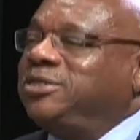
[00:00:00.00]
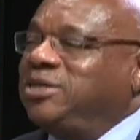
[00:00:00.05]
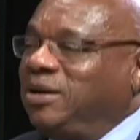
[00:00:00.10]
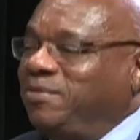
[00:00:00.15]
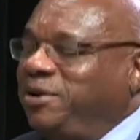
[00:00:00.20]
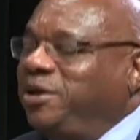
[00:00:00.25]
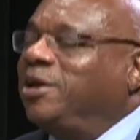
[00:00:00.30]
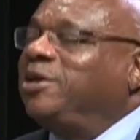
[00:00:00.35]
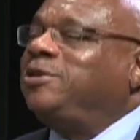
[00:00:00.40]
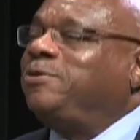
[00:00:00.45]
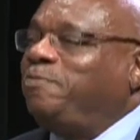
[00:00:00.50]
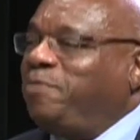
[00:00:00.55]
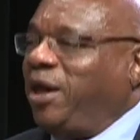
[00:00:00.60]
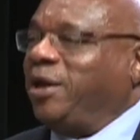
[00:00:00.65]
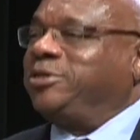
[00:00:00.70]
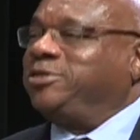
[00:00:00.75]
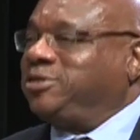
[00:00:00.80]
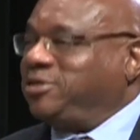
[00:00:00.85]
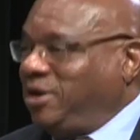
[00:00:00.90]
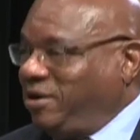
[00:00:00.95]
to him, and he
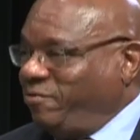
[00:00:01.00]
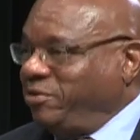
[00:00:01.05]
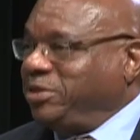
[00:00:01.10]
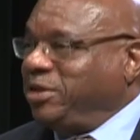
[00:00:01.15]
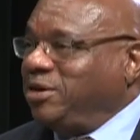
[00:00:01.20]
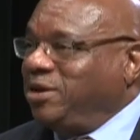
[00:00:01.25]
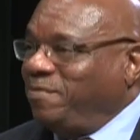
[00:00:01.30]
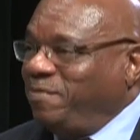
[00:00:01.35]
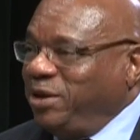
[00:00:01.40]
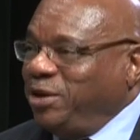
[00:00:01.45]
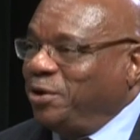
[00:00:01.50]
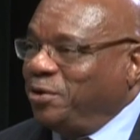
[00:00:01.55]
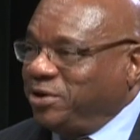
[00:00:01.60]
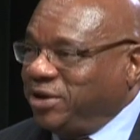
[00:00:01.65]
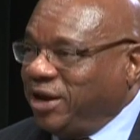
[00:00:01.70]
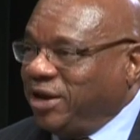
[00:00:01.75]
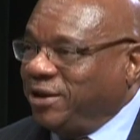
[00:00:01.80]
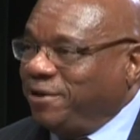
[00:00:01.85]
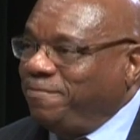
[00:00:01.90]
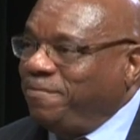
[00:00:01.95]
expects everything to be
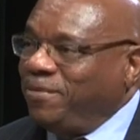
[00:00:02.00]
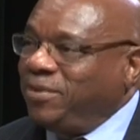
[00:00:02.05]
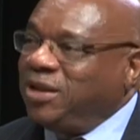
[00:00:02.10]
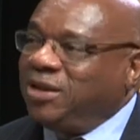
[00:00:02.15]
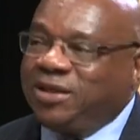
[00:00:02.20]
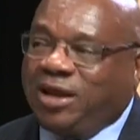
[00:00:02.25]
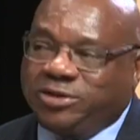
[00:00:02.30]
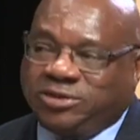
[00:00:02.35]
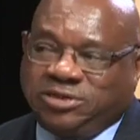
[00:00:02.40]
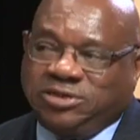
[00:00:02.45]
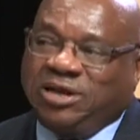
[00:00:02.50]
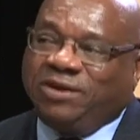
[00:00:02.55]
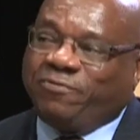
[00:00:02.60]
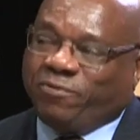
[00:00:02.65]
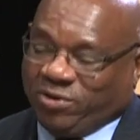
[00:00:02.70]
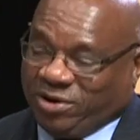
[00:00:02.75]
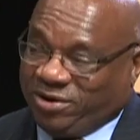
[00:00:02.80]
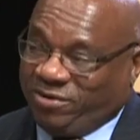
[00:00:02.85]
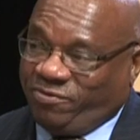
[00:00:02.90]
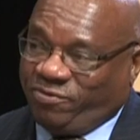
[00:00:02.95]
okay. That's
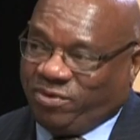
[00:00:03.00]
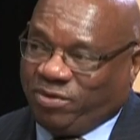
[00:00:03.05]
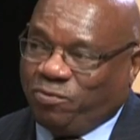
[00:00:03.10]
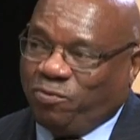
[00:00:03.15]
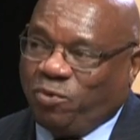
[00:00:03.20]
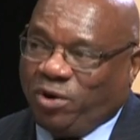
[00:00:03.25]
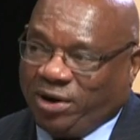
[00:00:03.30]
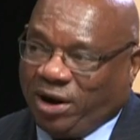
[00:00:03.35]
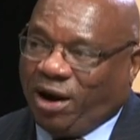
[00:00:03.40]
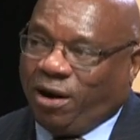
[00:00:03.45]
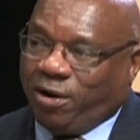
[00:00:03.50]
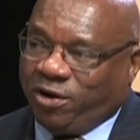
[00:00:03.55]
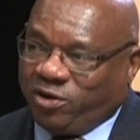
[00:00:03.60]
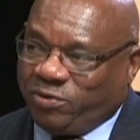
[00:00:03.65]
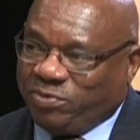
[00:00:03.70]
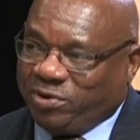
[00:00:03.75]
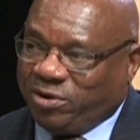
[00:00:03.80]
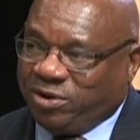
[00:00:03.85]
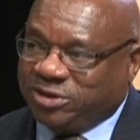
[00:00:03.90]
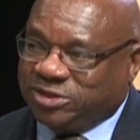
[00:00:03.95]
different from what our
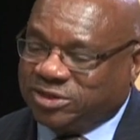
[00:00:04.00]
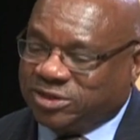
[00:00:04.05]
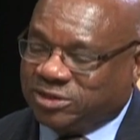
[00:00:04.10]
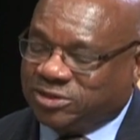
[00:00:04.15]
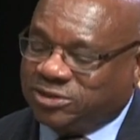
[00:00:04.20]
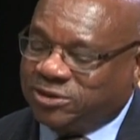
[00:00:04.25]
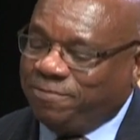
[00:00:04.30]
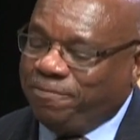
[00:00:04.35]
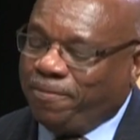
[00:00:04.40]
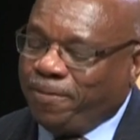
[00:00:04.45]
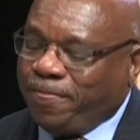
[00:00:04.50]
experience is.